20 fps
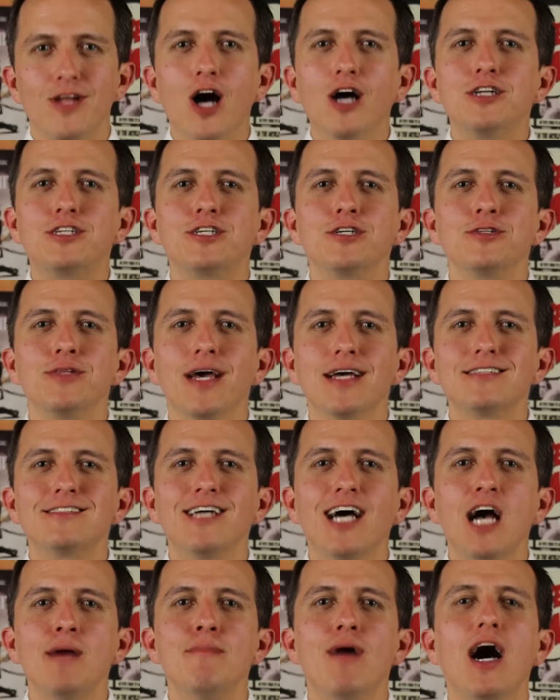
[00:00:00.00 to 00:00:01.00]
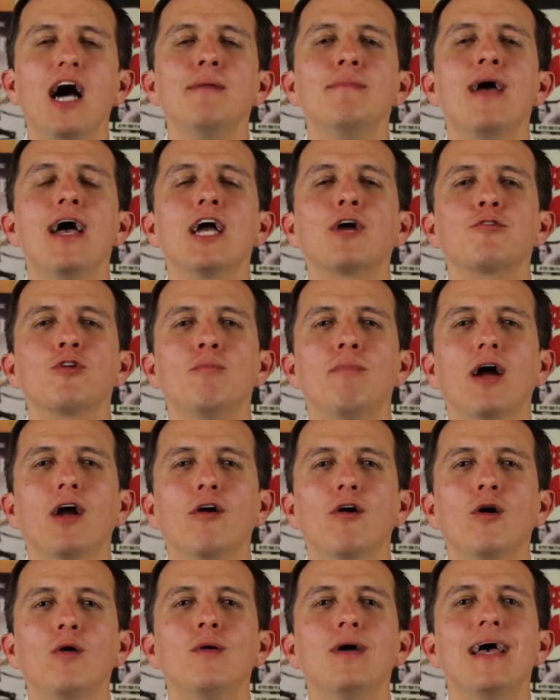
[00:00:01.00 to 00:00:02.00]
Until next time, I'm Hank
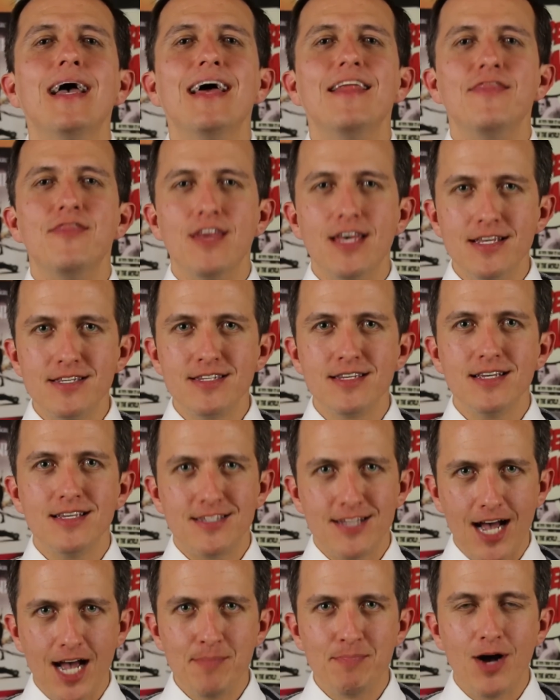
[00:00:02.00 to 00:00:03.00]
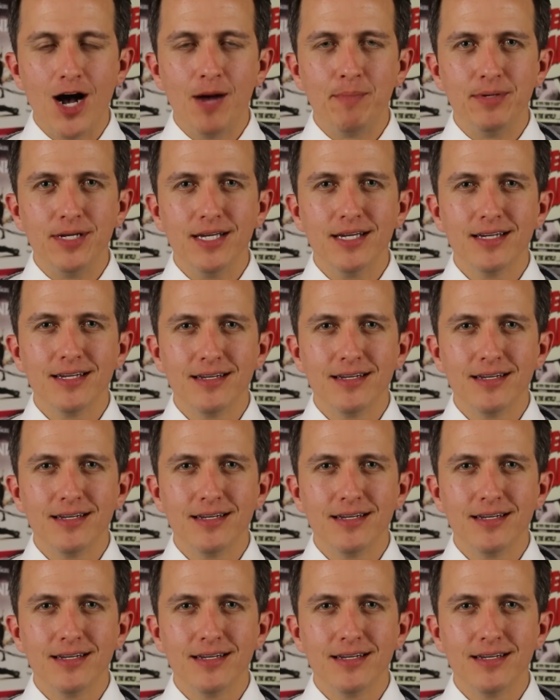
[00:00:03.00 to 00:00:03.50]
Romero, and this is iPoP-E.